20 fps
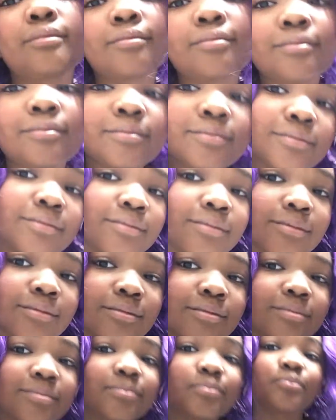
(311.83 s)
on your eyes.
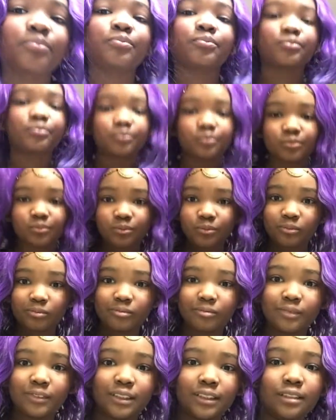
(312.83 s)

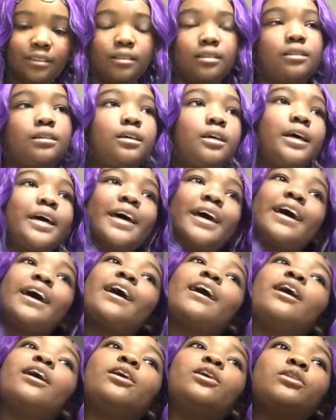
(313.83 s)
How do I
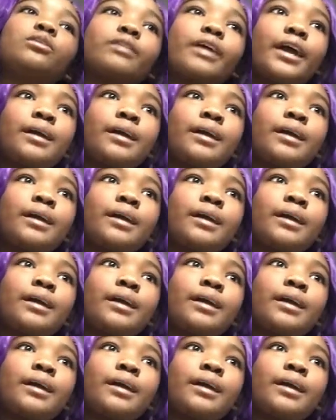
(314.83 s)
look?